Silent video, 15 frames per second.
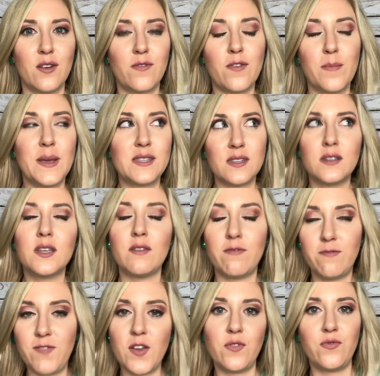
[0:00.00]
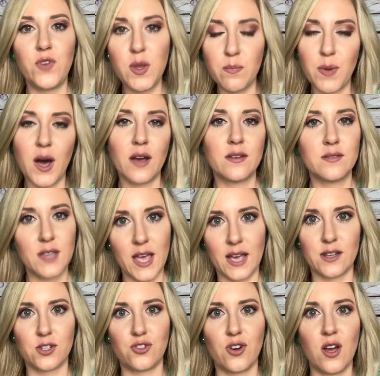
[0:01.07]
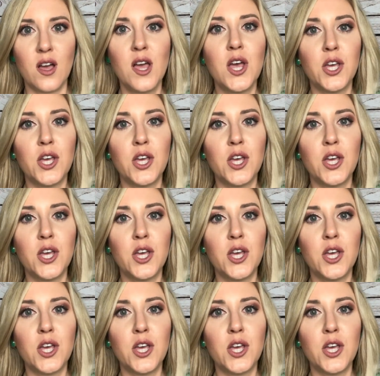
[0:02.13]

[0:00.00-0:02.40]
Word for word: for basically 50 bucks extra.